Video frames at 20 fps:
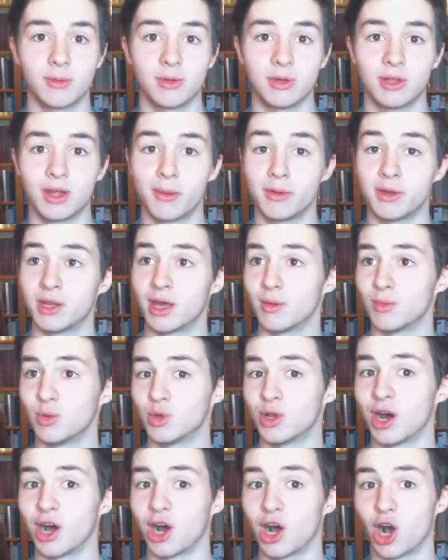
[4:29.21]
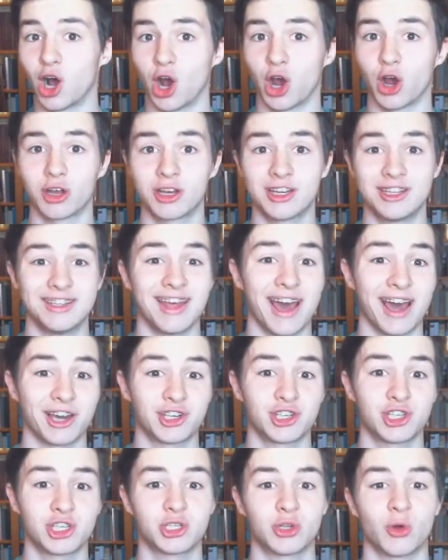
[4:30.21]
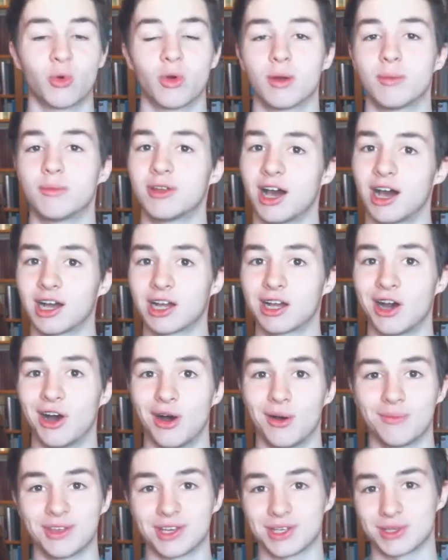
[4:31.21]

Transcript: www.ark-storm.com,